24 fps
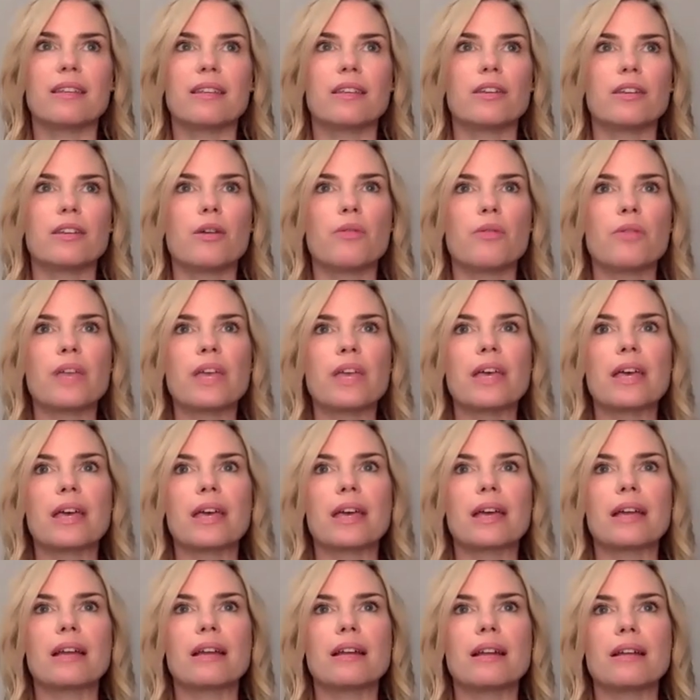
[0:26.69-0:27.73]
you know,
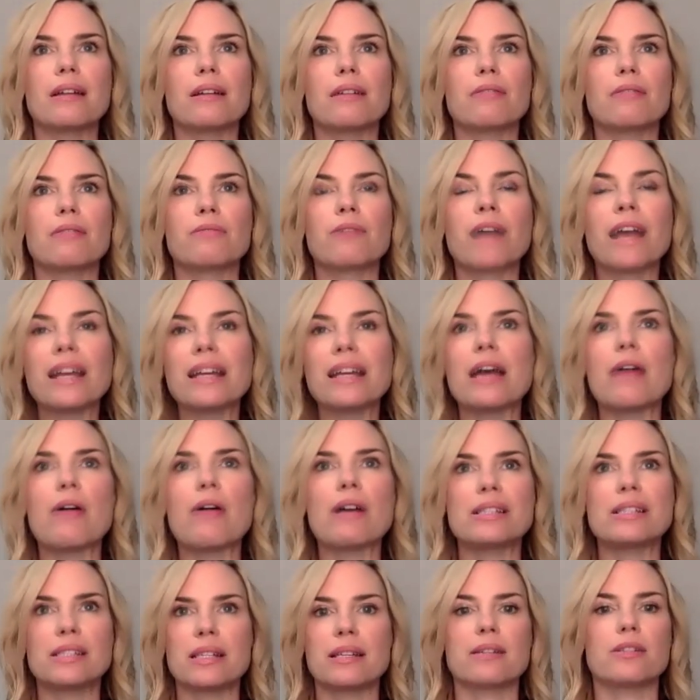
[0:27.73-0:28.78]
right now
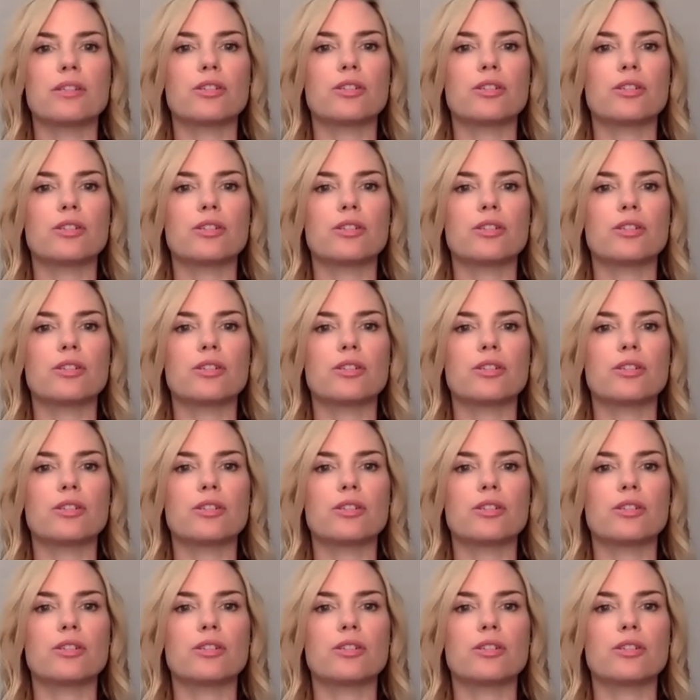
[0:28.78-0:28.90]
I see